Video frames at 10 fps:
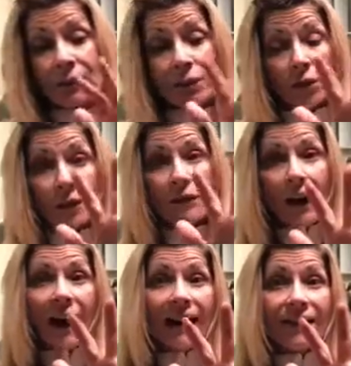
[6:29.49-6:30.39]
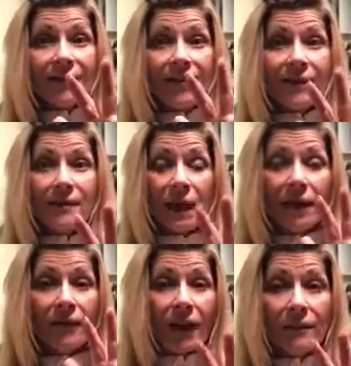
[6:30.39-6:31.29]
if you're doing
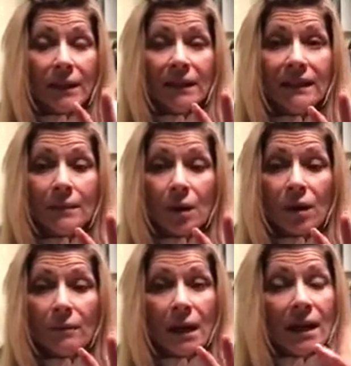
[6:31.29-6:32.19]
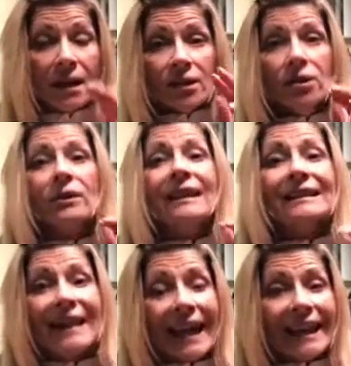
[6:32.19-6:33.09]
a 5-minute EMOM, you'll
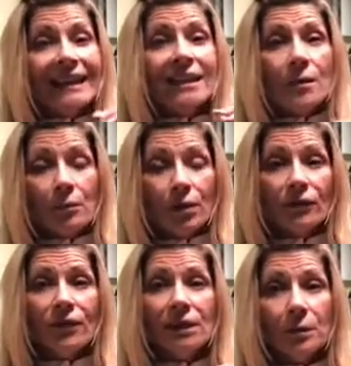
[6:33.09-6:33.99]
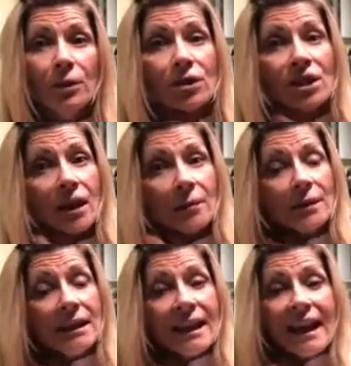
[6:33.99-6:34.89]
get 10 perfect
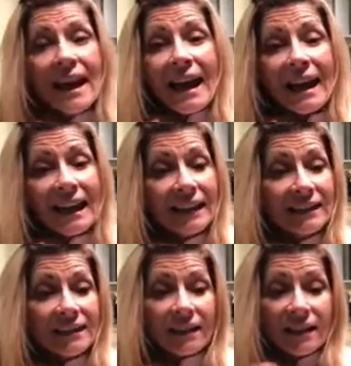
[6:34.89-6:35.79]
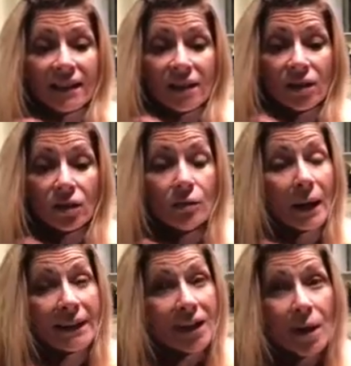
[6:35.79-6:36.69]
push-ups. And you
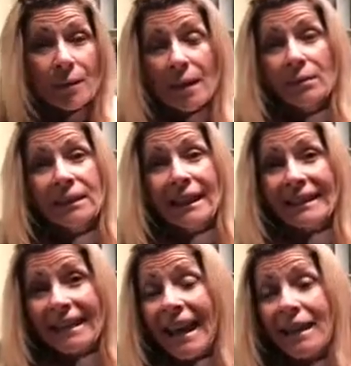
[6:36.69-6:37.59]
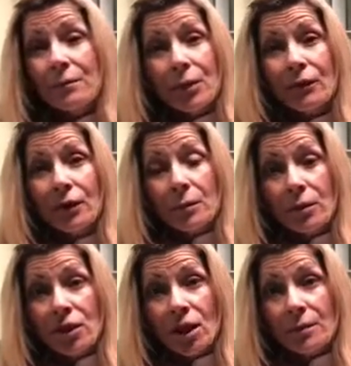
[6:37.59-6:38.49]
might not be able to get 10 perfect
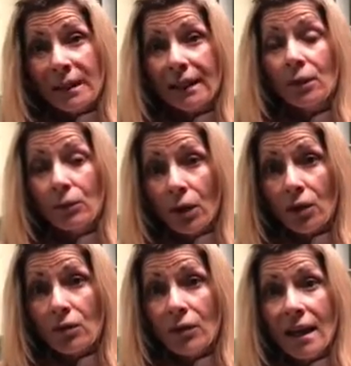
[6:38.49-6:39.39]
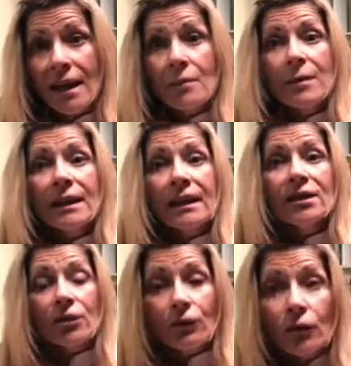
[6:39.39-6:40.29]
push-ups in a row
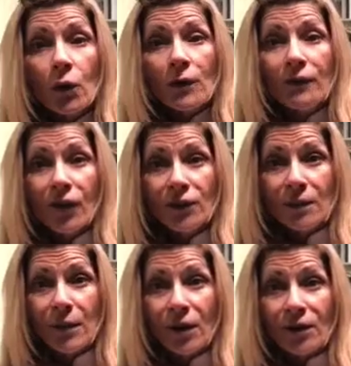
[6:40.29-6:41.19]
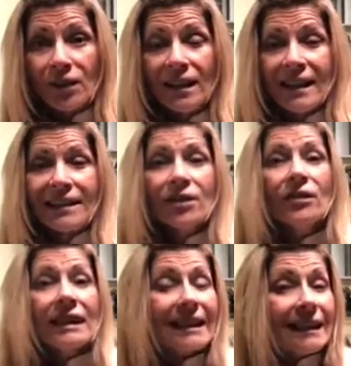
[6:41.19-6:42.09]
because your form falls apart. So
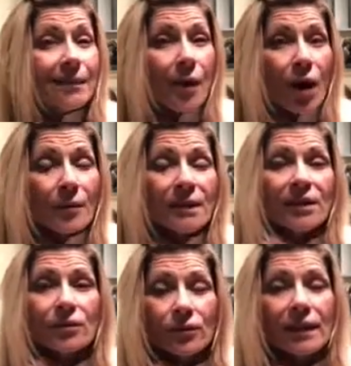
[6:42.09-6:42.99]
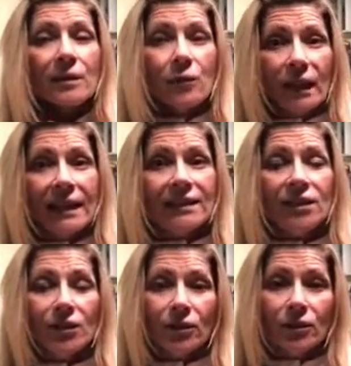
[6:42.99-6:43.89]
the EMOM is a great way
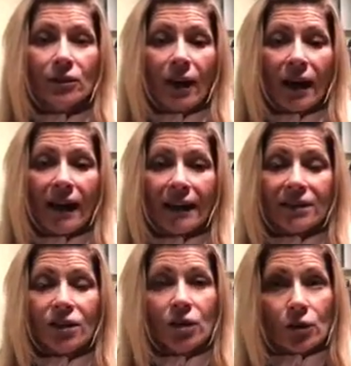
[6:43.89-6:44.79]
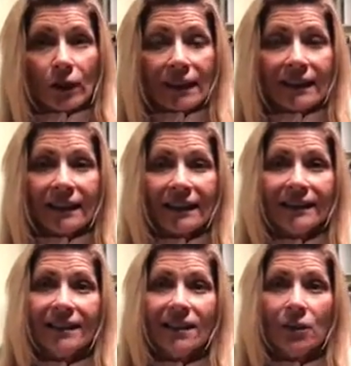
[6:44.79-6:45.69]
to
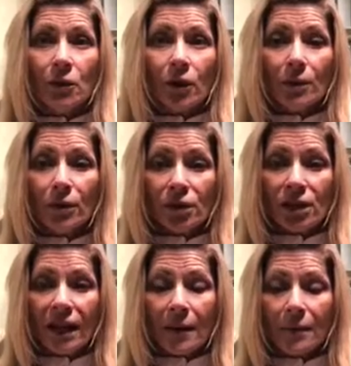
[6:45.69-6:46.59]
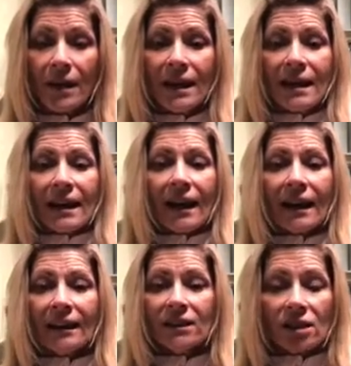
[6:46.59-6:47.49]
strengthen your push-up.
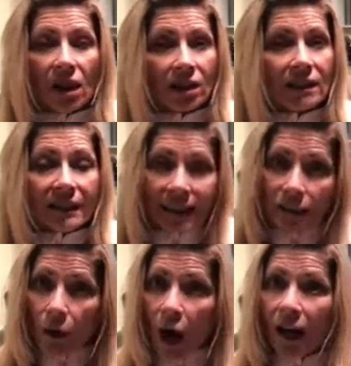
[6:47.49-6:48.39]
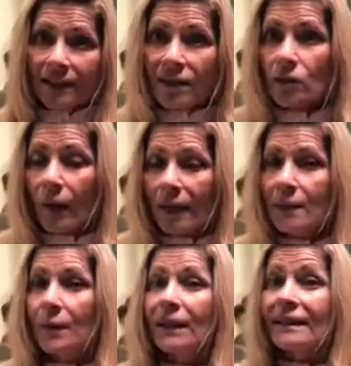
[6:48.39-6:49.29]
It's not going to get you hot and sweaty,
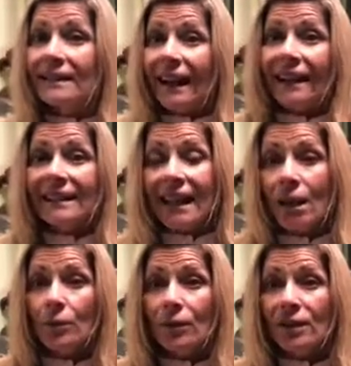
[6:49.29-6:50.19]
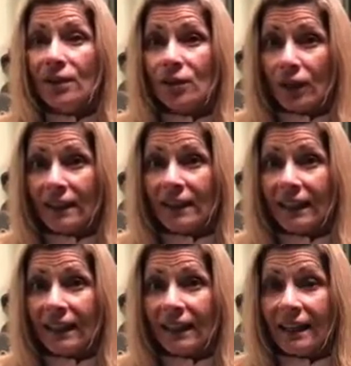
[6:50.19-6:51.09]
but it does help with
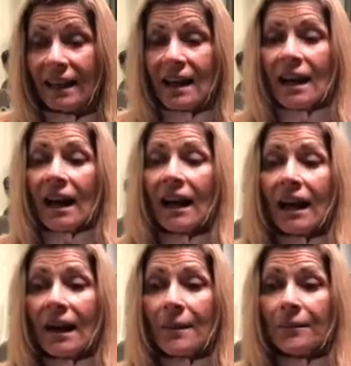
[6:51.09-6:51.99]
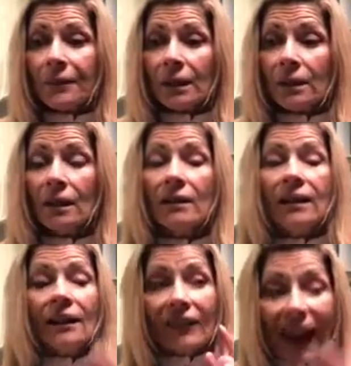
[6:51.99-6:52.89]
strengthening.
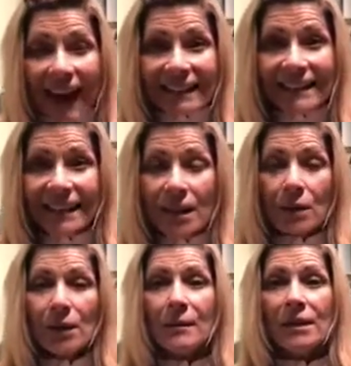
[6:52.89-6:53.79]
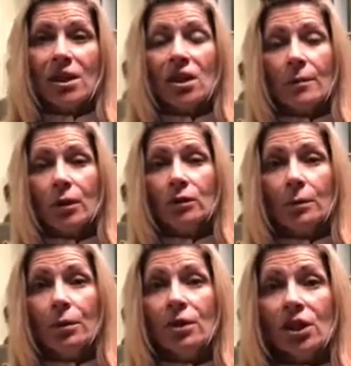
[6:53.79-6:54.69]
The last thing I want to mention about the
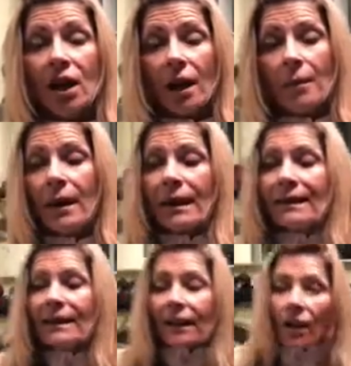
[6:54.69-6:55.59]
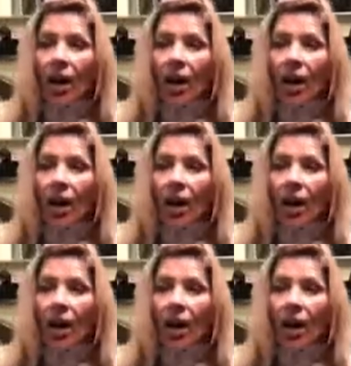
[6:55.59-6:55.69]
push-up is that a